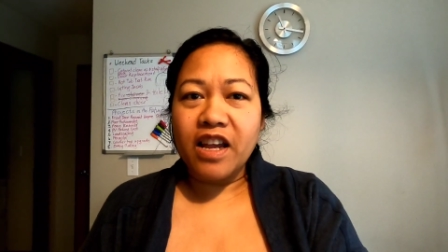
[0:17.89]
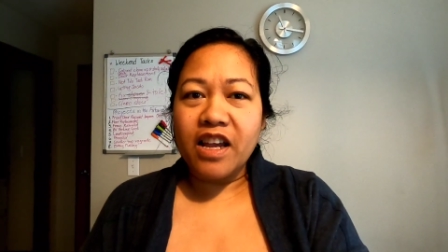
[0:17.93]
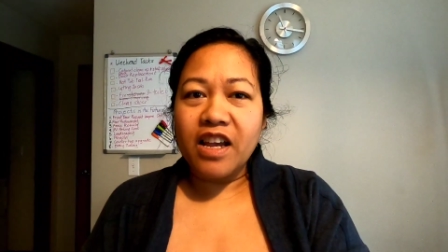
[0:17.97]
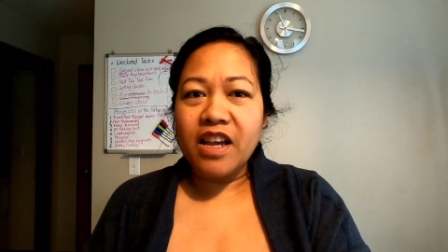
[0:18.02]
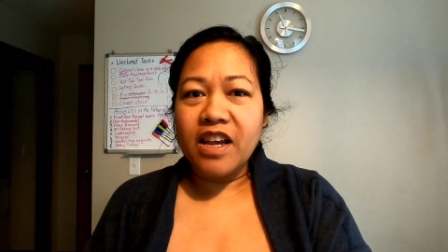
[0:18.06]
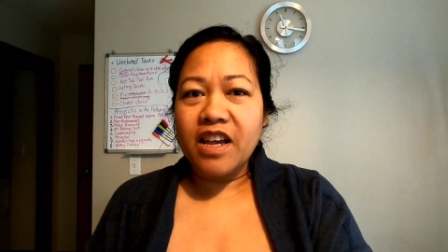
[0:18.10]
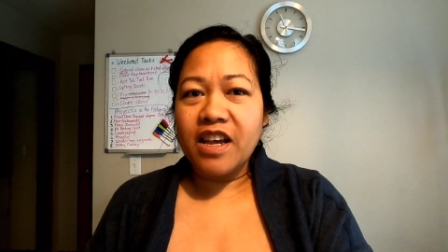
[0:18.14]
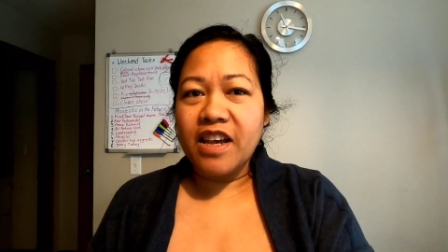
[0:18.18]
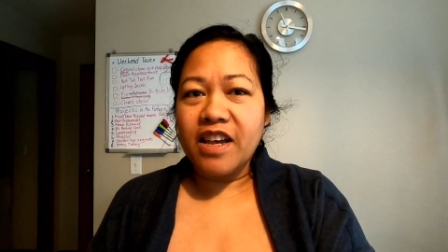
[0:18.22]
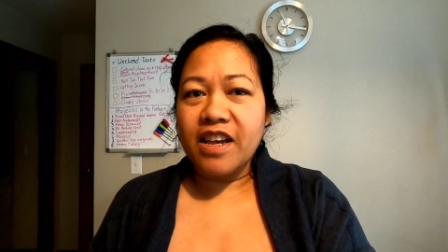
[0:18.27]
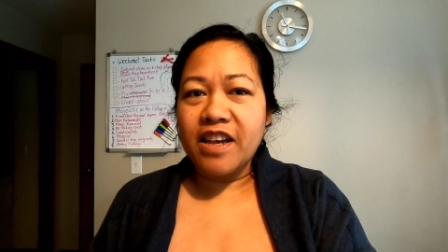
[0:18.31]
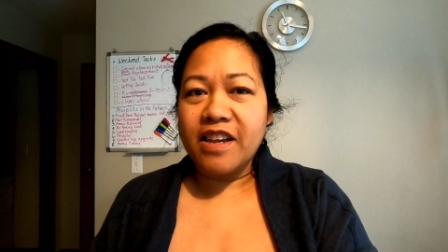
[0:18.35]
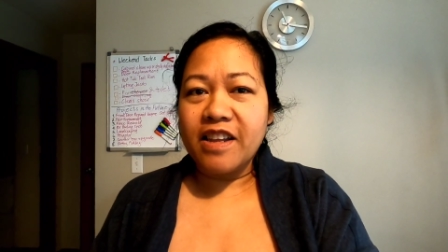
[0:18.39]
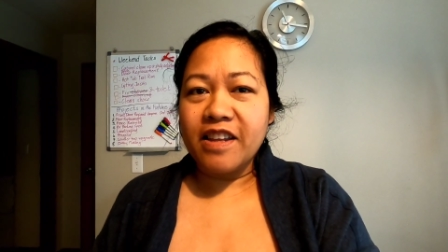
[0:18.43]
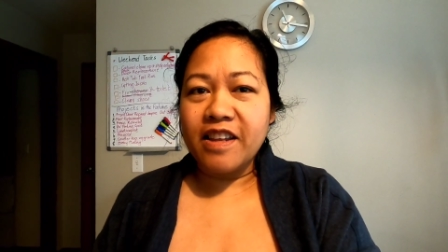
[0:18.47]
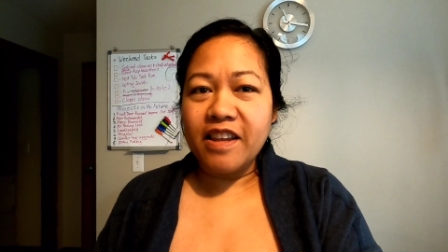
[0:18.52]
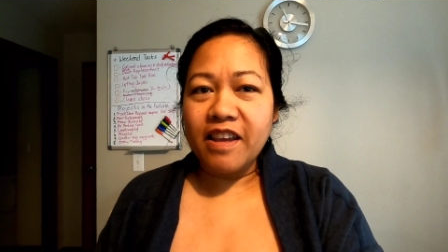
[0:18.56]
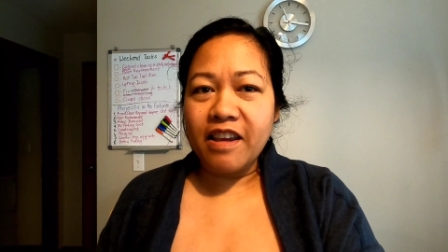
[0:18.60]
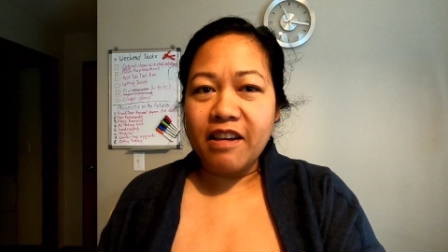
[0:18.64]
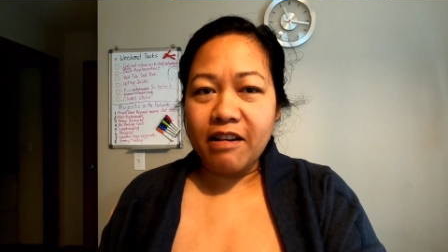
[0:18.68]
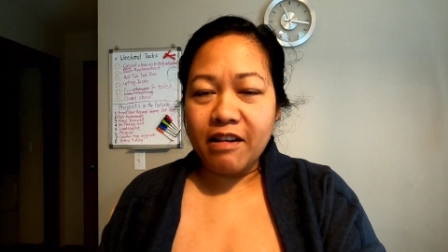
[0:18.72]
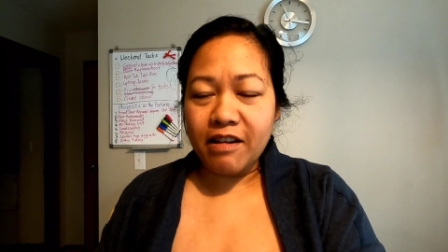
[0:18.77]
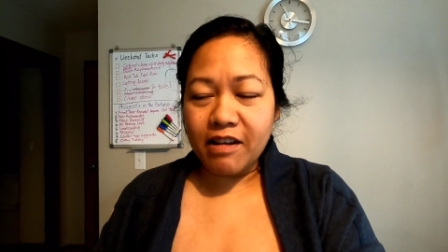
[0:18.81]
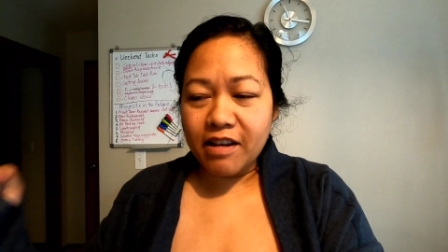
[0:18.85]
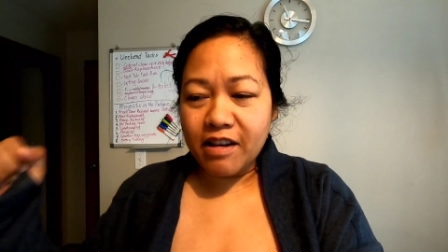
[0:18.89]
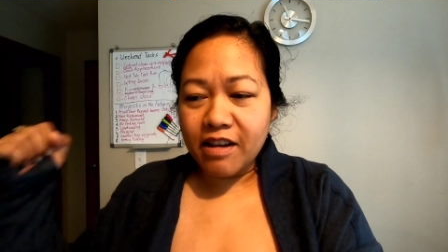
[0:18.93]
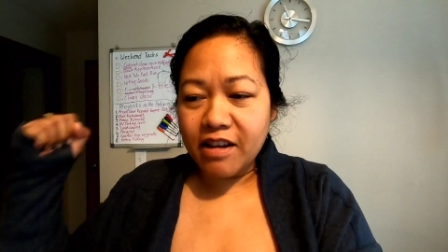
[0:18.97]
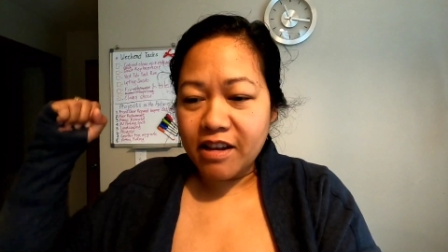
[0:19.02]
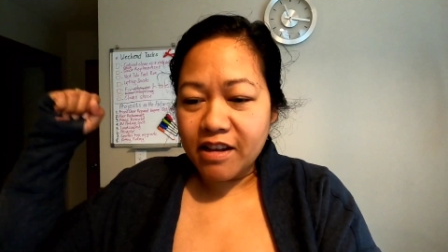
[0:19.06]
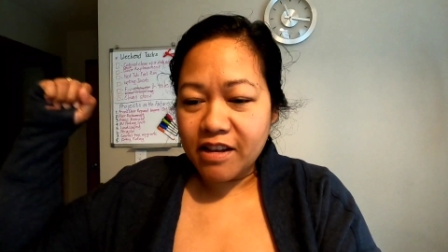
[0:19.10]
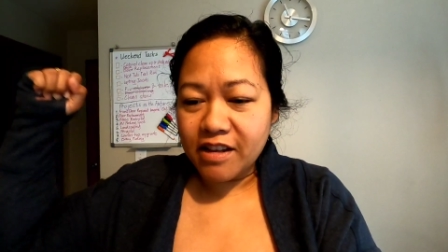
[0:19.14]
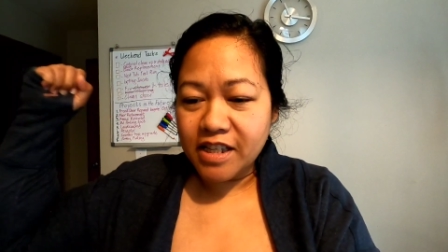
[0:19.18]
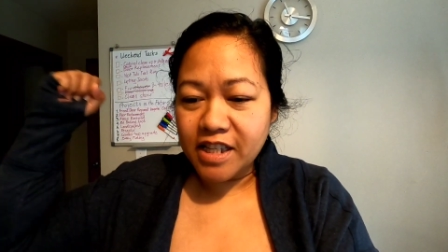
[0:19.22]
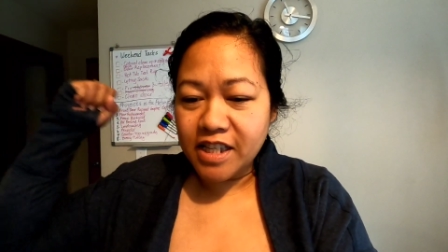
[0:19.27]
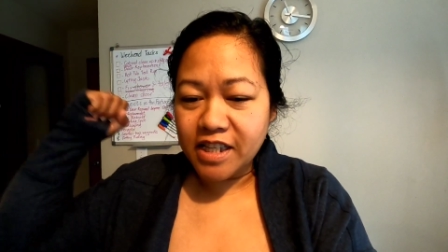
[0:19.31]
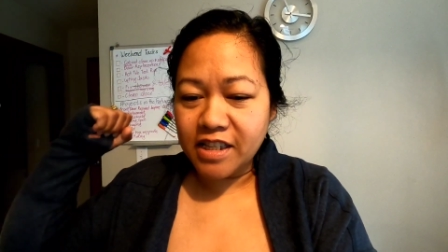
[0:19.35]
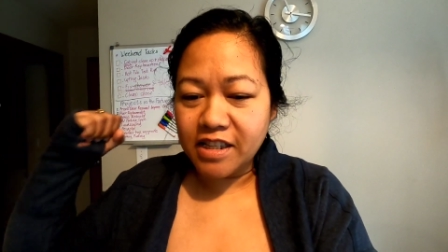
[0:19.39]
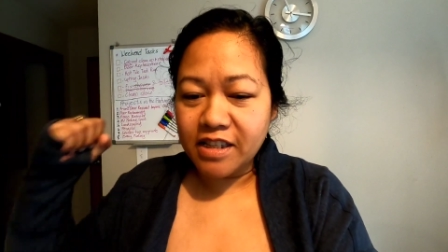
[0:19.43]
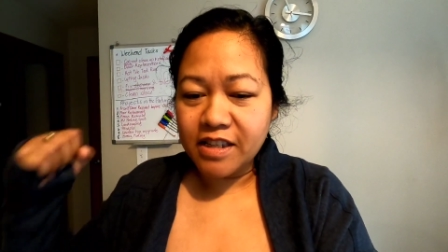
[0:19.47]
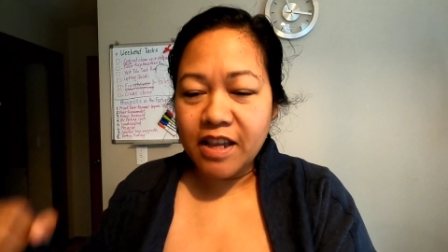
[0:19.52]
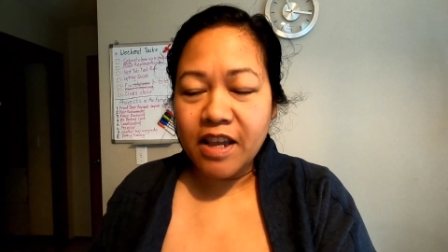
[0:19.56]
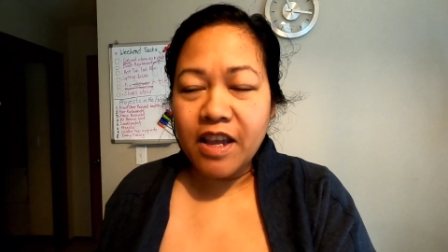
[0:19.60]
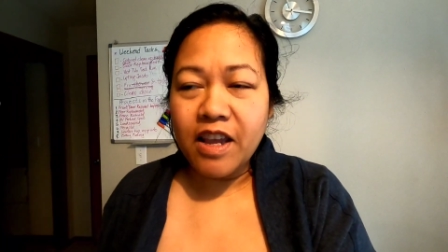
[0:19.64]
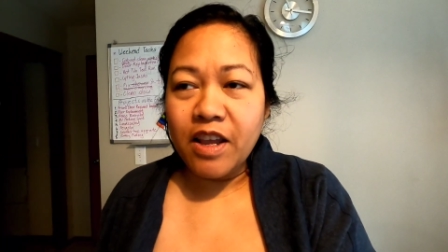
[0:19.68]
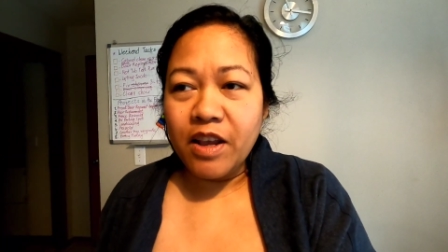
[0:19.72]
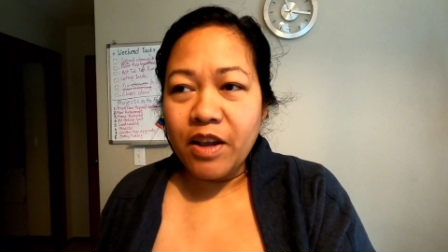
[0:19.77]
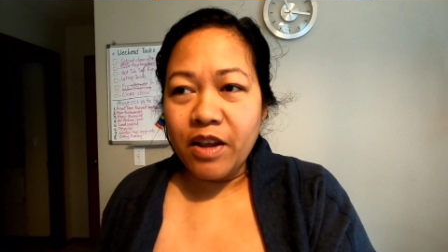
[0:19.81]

and yes,